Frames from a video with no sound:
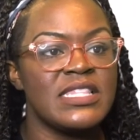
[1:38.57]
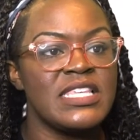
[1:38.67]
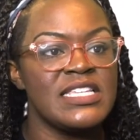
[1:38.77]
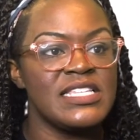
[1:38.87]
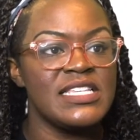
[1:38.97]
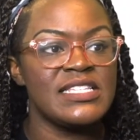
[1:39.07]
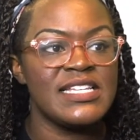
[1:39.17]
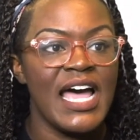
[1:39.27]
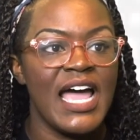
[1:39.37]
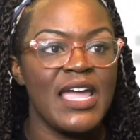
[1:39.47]
this is
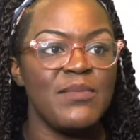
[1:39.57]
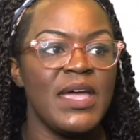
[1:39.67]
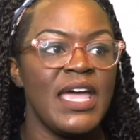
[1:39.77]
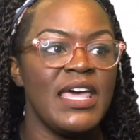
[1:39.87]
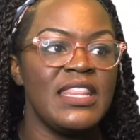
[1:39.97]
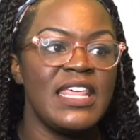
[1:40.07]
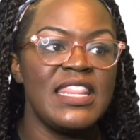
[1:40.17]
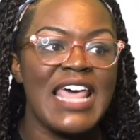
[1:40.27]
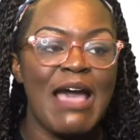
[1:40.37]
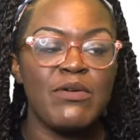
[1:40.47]
time, and
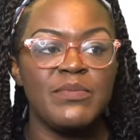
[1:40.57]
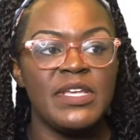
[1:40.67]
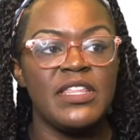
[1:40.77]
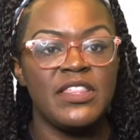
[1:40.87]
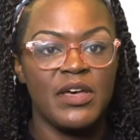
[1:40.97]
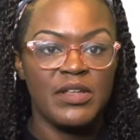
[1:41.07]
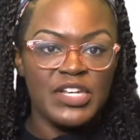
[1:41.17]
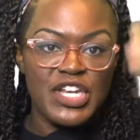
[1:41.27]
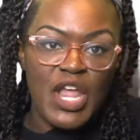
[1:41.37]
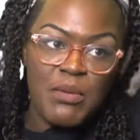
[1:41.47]
then that would be the
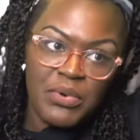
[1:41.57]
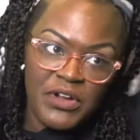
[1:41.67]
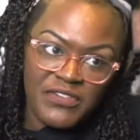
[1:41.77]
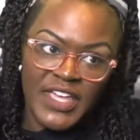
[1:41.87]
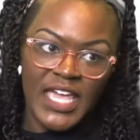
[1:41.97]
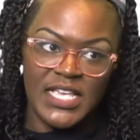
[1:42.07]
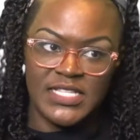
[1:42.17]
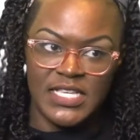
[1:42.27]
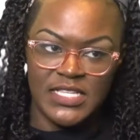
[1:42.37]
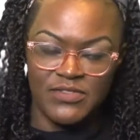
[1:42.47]
number of
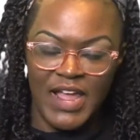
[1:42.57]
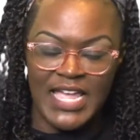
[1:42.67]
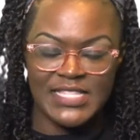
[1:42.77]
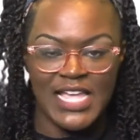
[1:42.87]
cases, right?